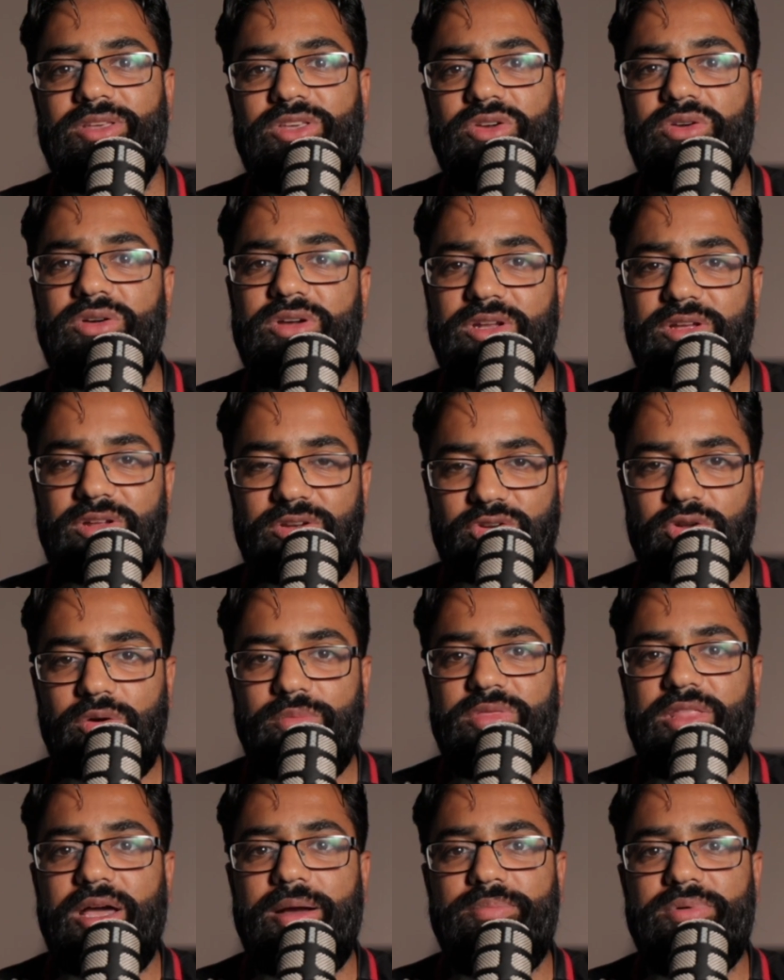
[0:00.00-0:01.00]
You're going to
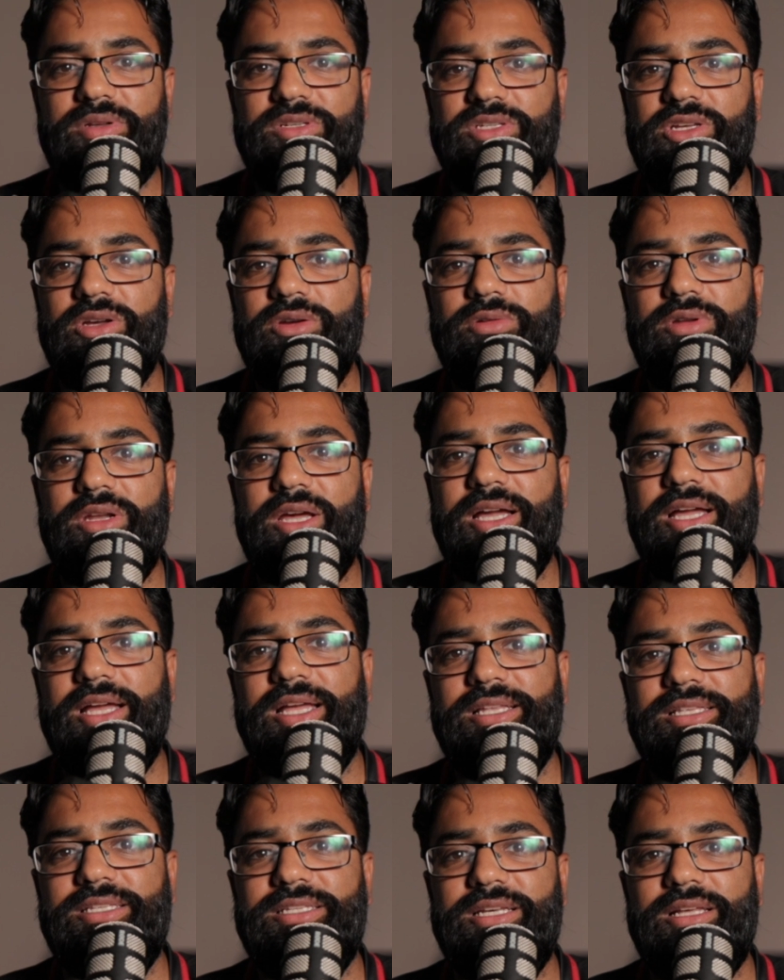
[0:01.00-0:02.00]
adopt that persona
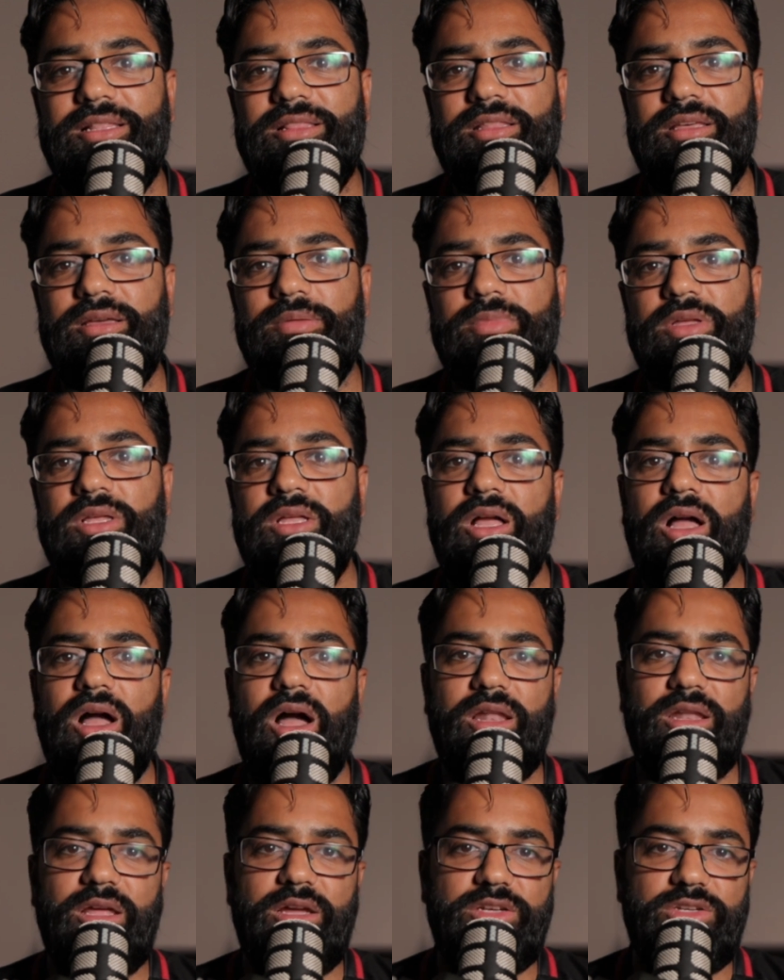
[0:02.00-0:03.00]
and tell them,
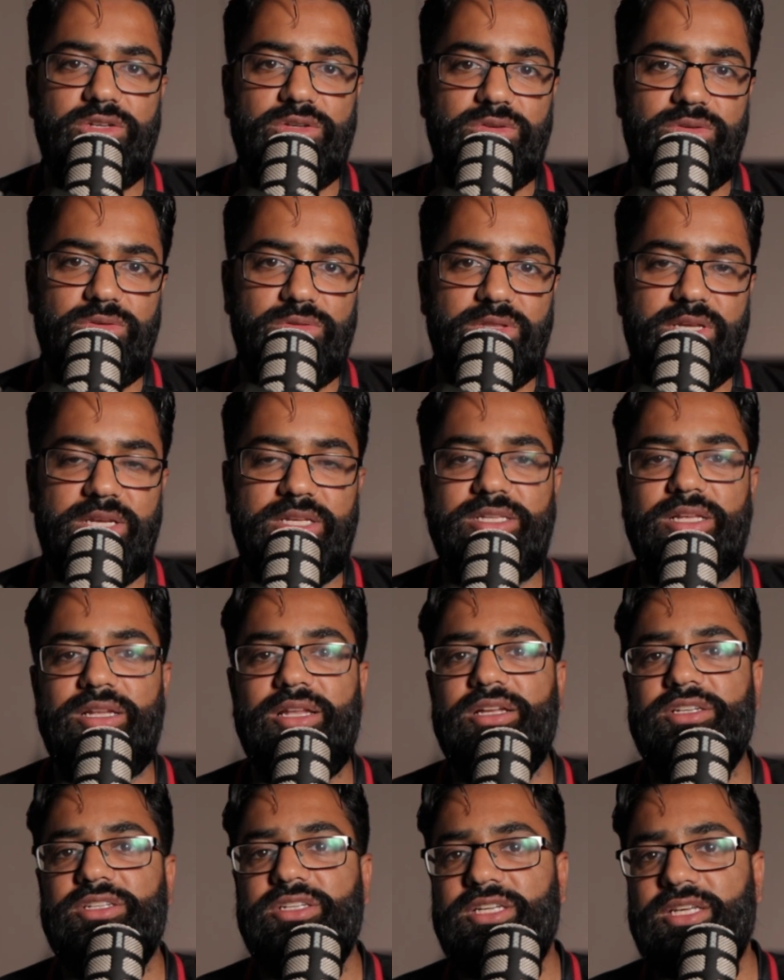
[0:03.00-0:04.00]
I like to do this, I
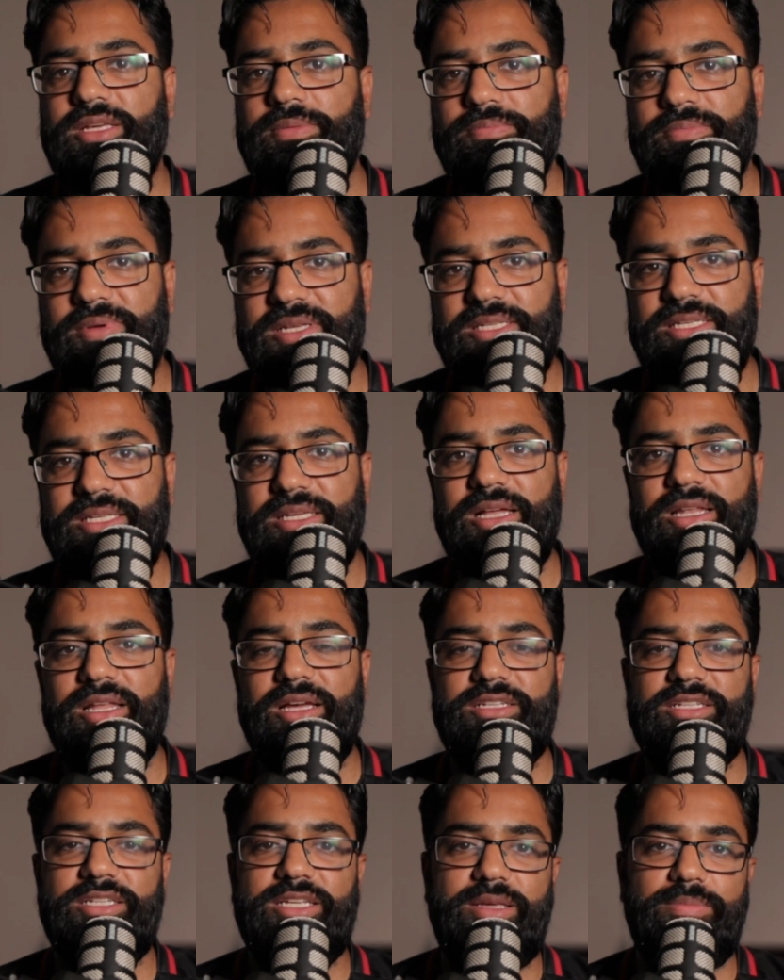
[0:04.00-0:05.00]
like to keep busy, I
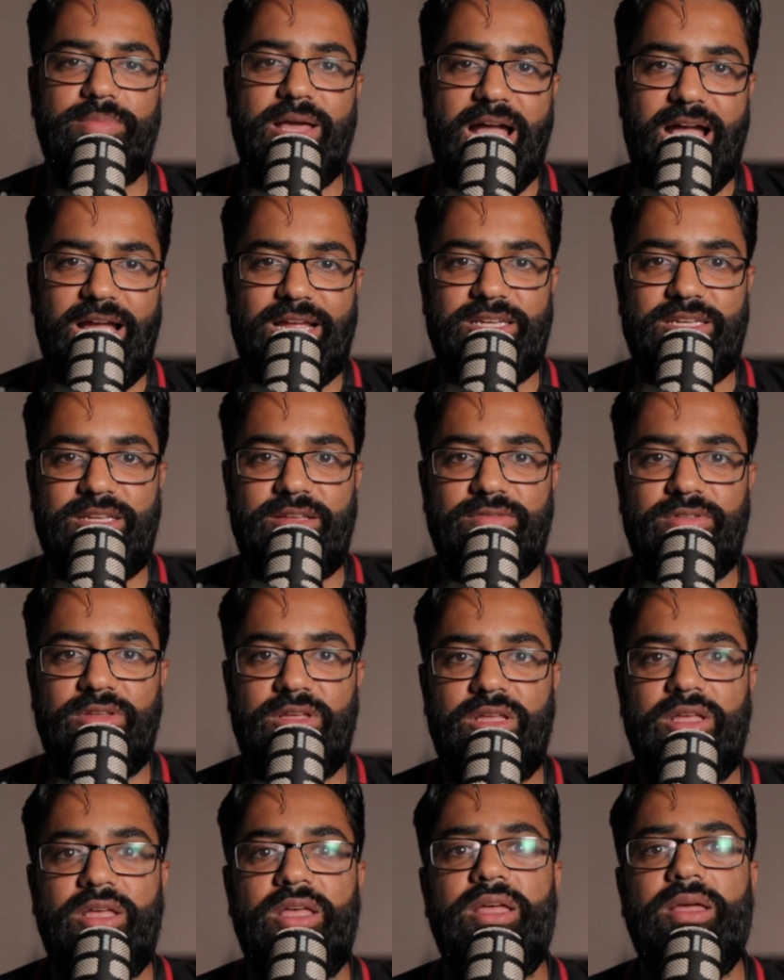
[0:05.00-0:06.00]
like to keep active.
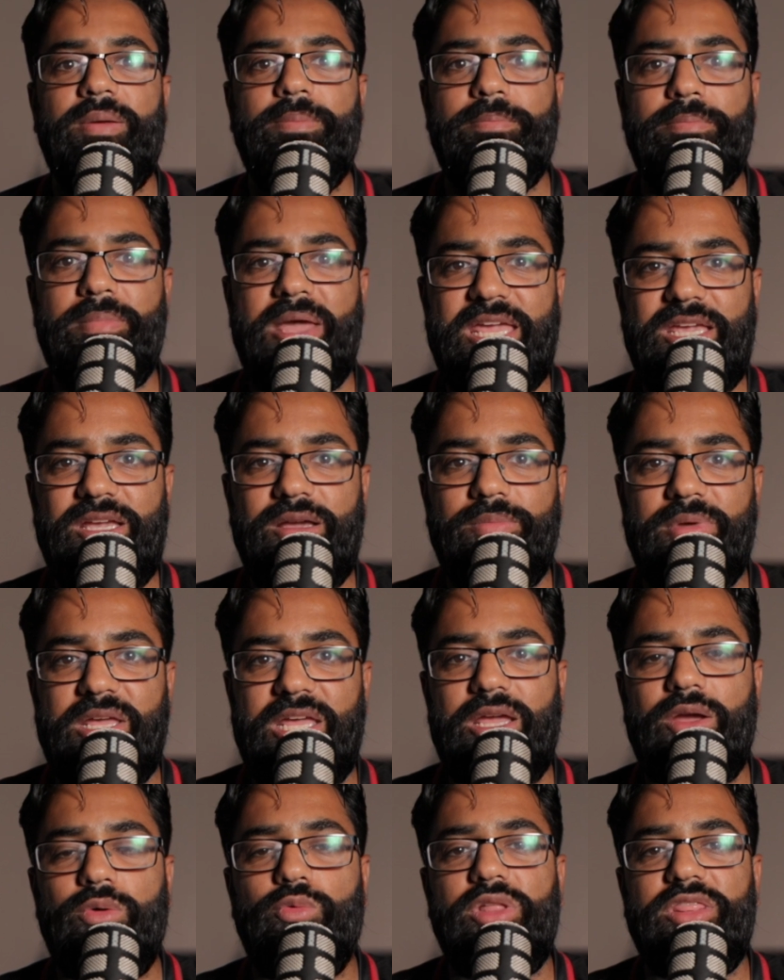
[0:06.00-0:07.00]
Make them
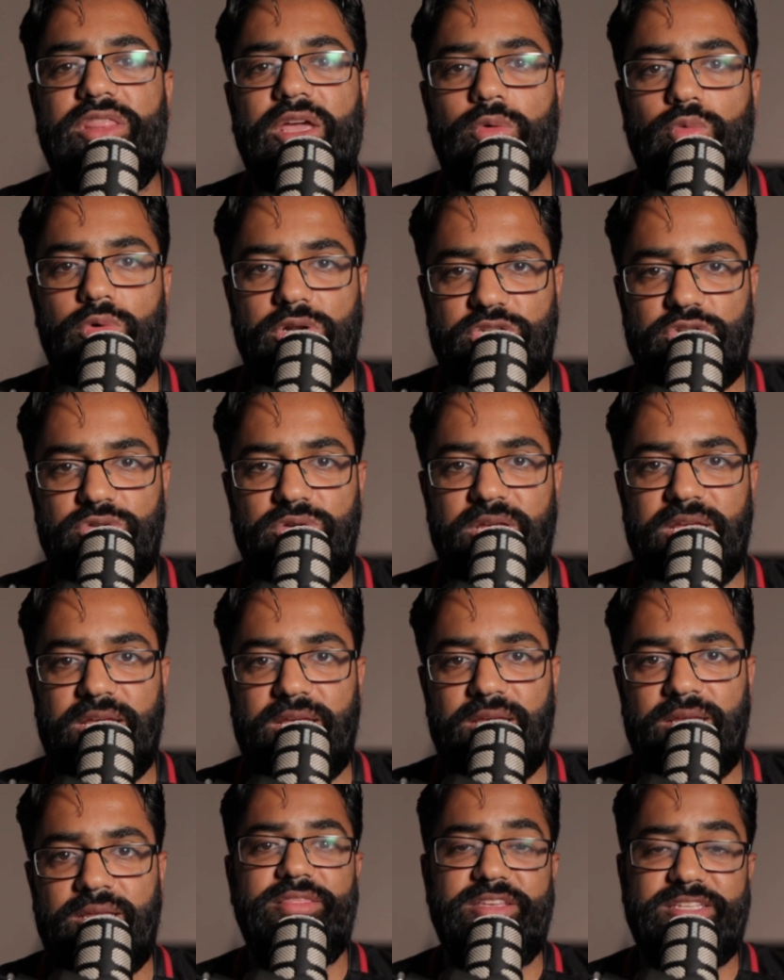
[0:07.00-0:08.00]
hear what they want to
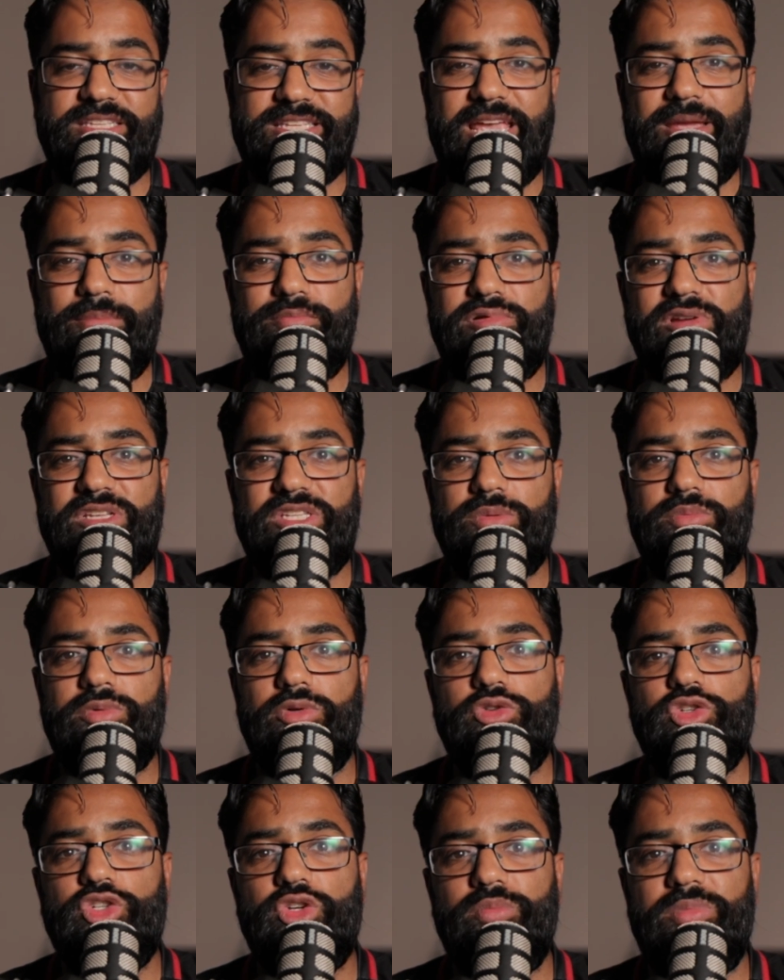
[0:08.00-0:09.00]
hear. The same
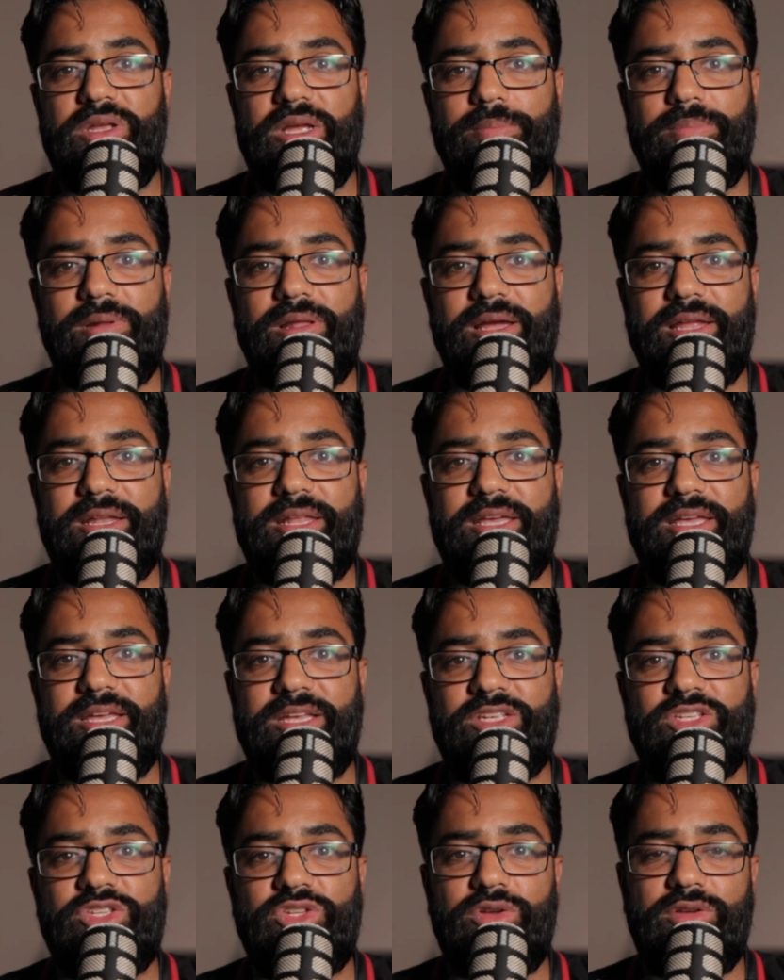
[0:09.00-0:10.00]
principle should be applied here.
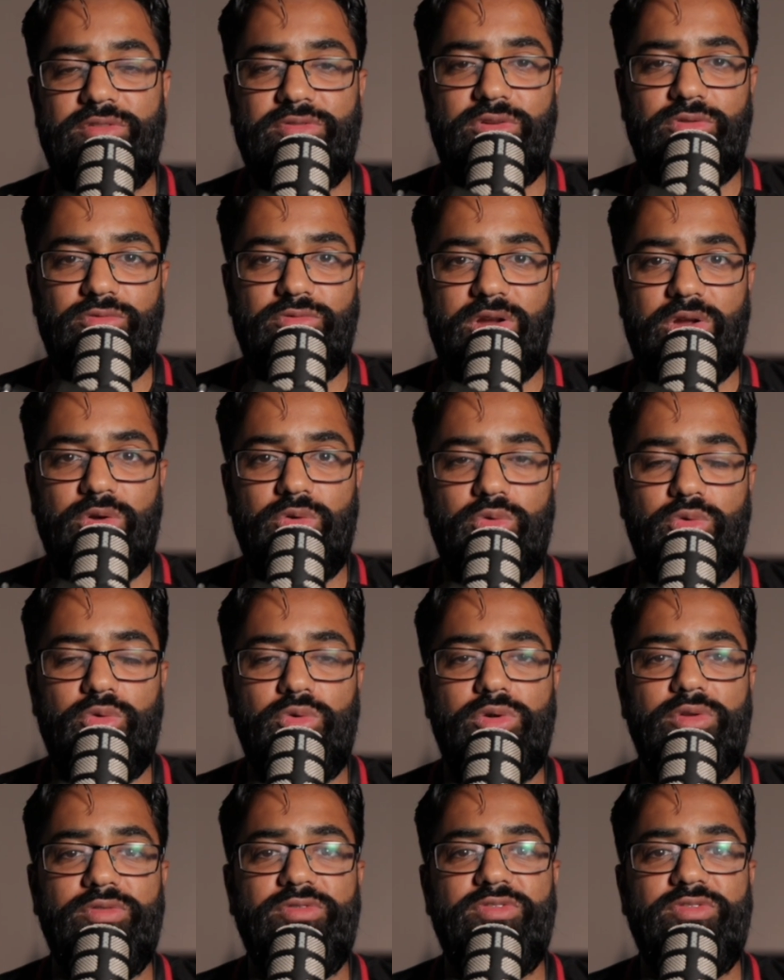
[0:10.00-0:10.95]
So if you recall,